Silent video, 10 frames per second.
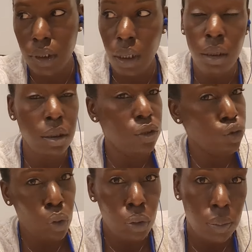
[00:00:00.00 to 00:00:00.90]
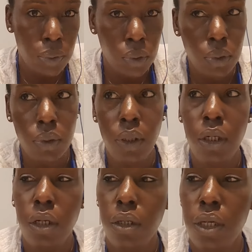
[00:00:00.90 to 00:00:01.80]
uncontrollable,
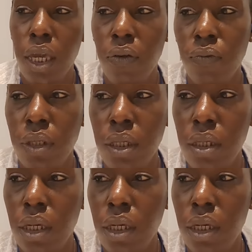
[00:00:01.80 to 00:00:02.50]
can't really,